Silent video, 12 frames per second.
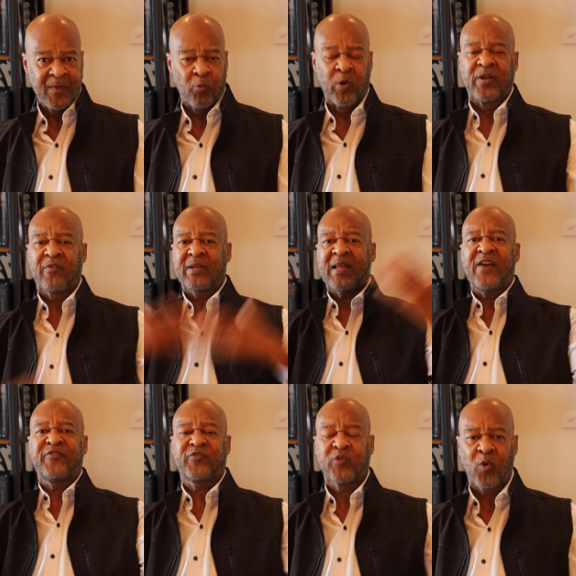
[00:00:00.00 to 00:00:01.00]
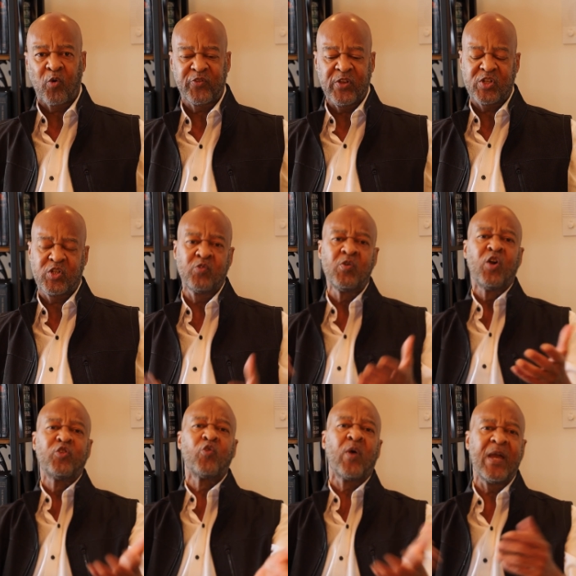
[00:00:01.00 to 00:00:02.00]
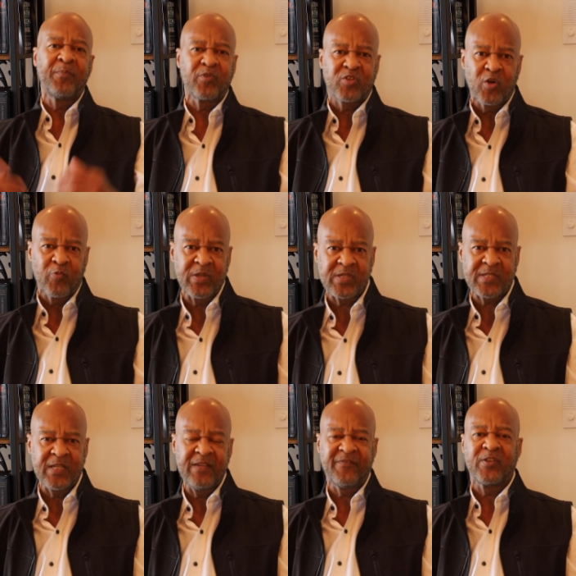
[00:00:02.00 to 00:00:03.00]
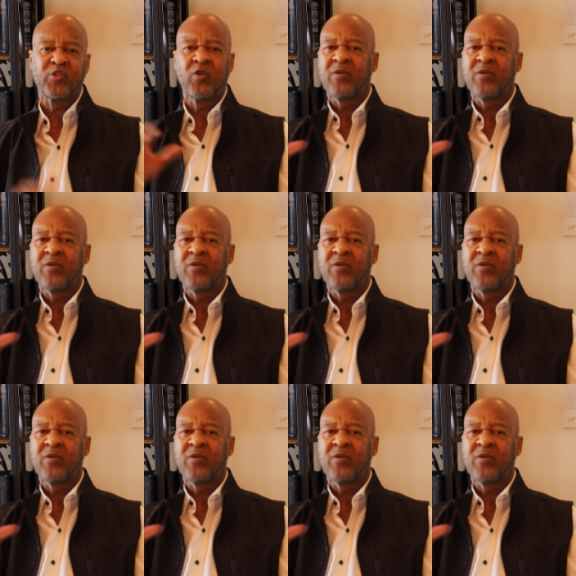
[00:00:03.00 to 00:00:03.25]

Whatever life throws at you, you're able to receive it.